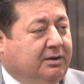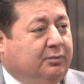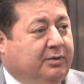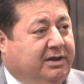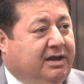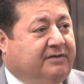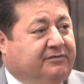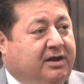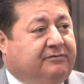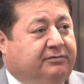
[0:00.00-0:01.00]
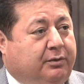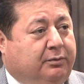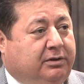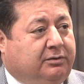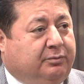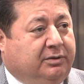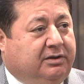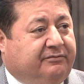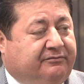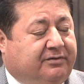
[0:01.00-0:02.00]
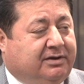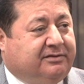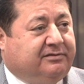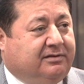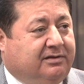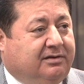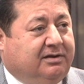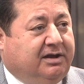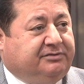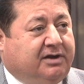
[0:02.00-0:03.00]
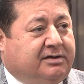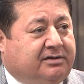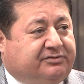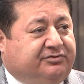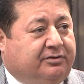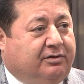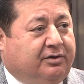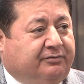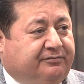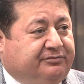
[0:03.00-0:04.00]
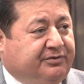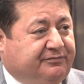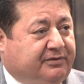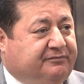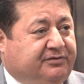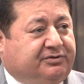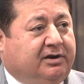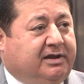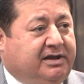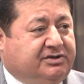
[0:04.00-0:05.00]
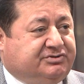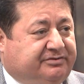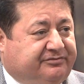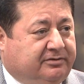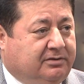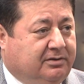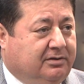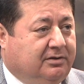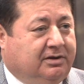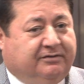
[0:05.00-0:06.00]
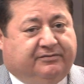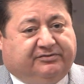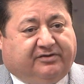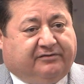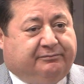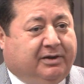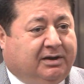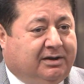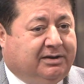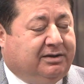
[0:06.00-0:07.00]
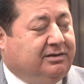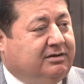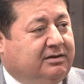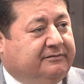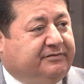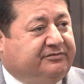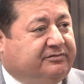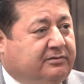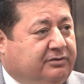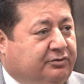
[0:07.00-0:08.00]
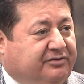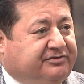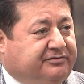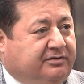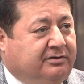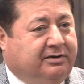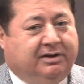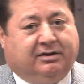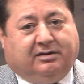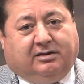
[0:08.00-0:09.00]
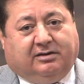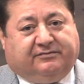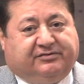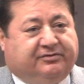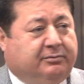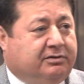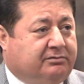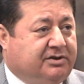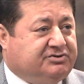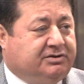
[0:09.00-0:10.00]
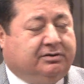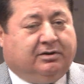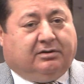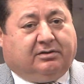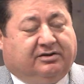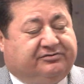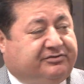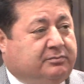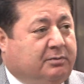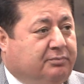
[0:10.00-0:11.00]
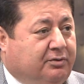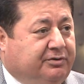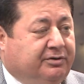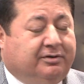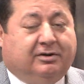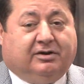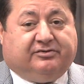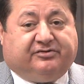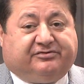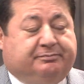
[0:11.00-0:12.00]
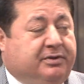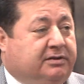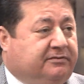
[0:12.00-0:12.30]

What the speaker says: we have every week, we invite a director of different federal agency, if it's FBI, if it's a U.S. attorney, if it's immigration, custom and border, to speak